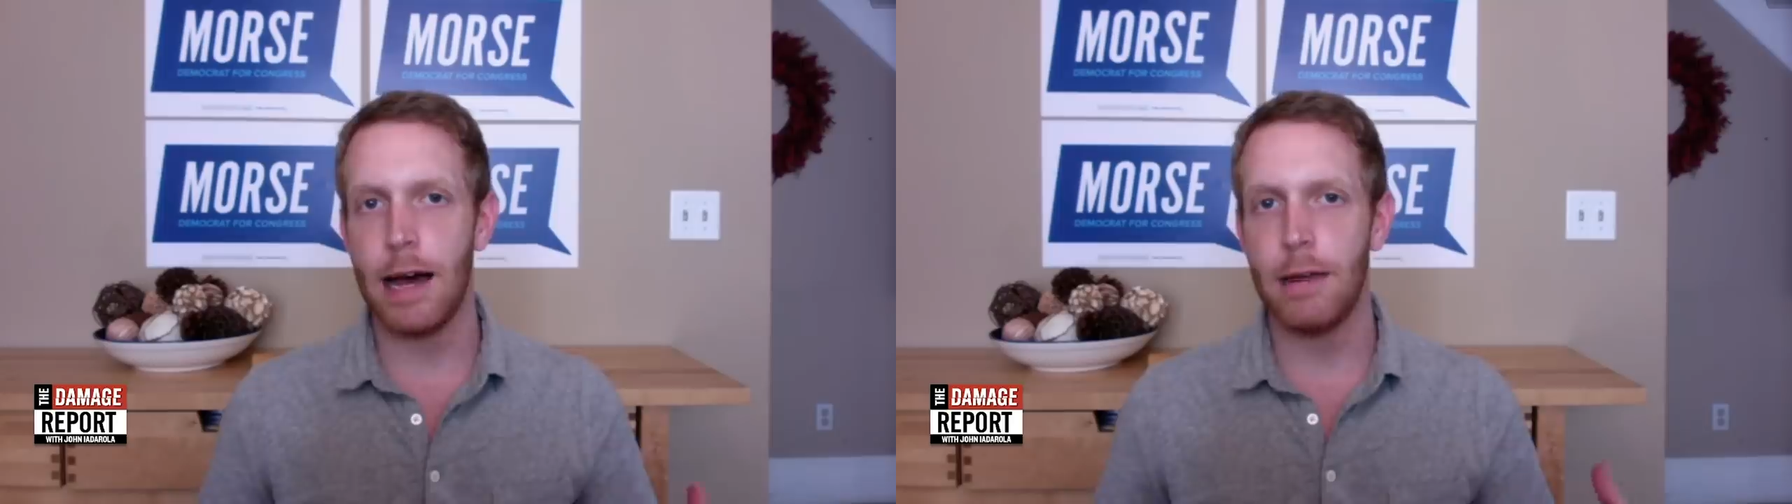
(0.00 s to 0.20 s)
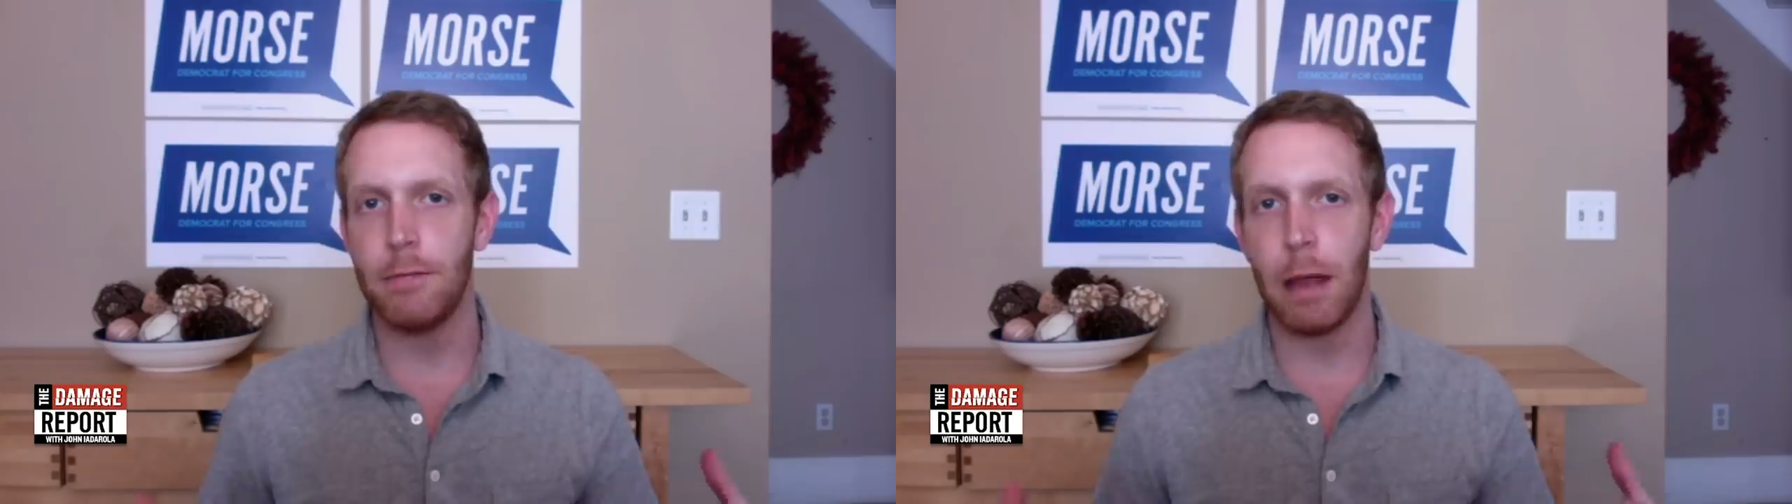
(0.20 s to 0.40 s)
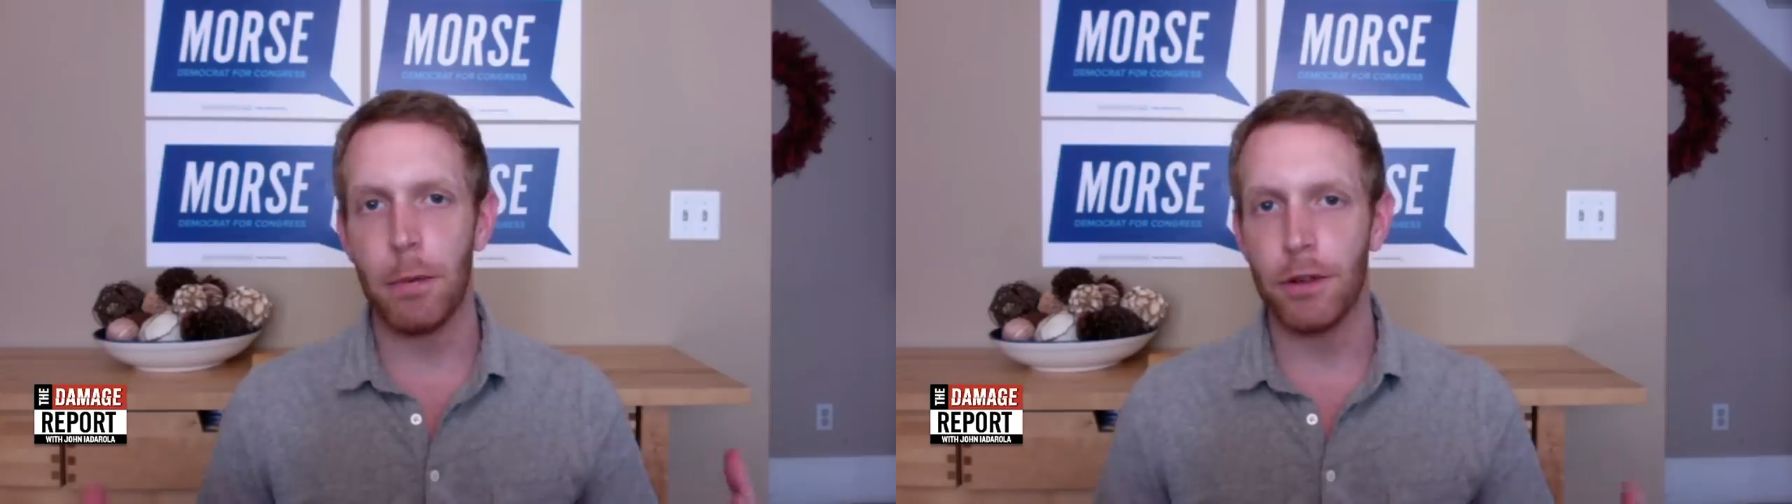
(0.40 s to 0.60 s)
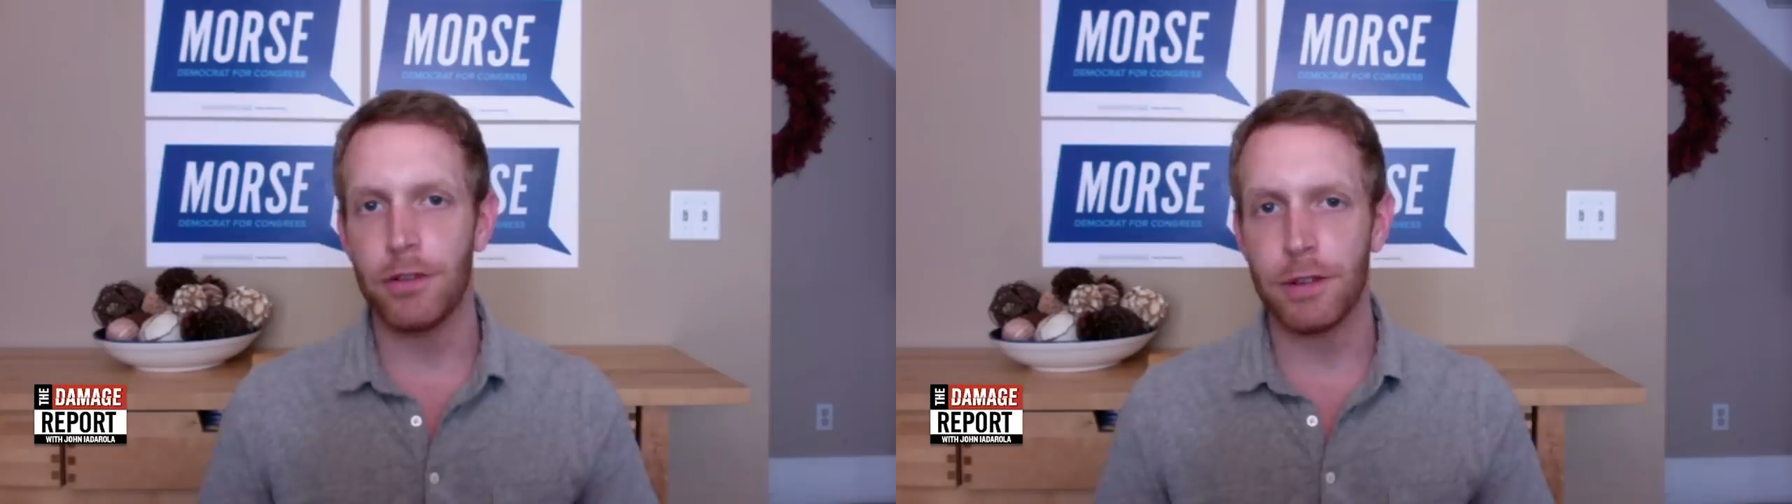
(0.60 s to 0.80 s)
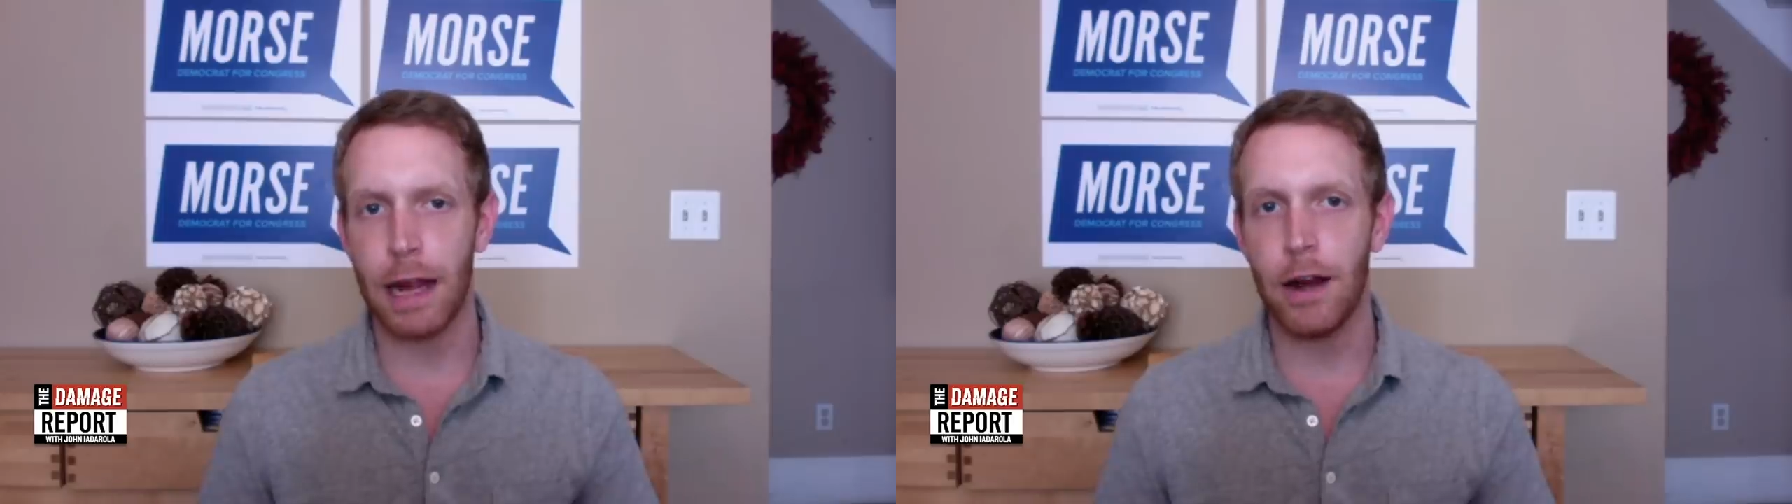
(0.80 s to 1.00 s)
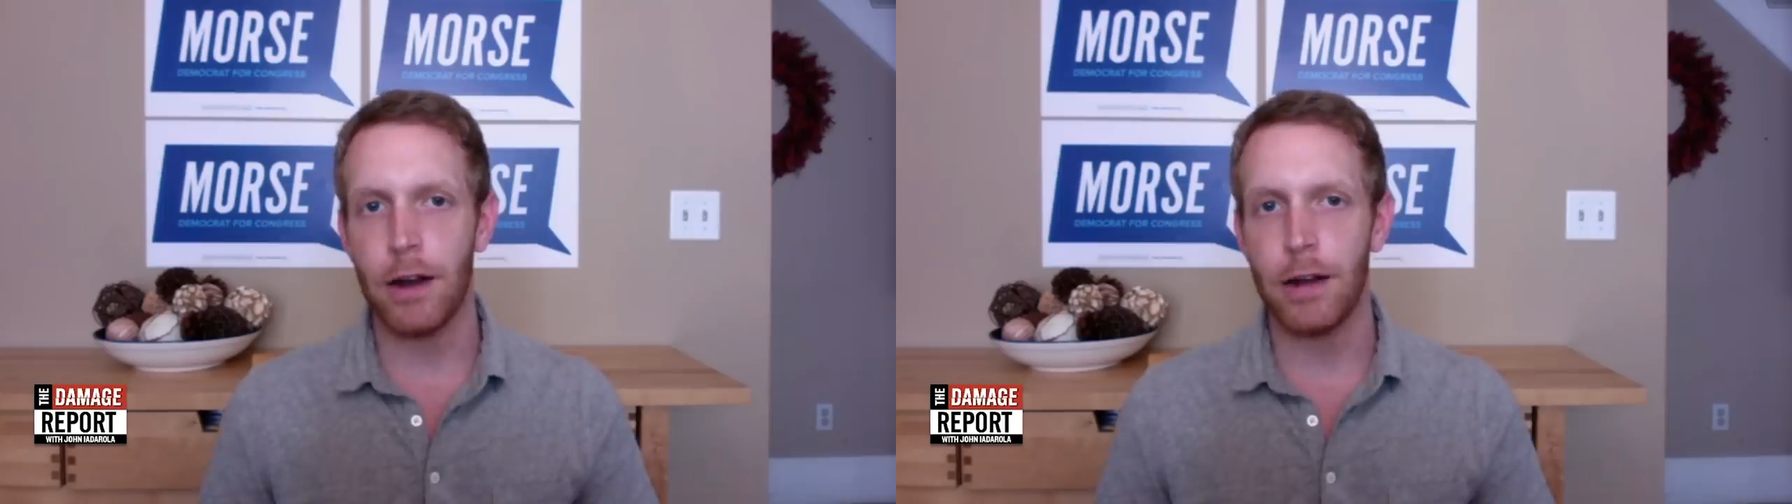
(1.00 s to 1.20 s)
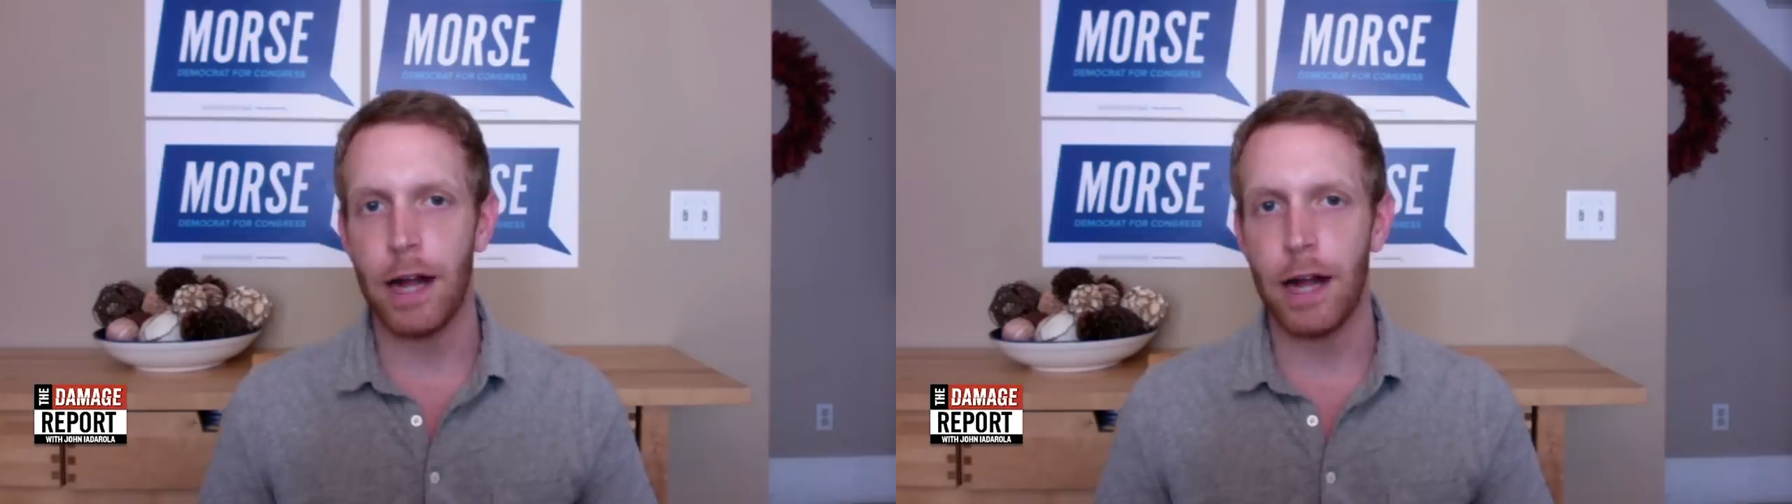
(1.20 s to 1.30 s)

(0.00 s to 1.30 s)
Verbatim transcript: time. People are scared,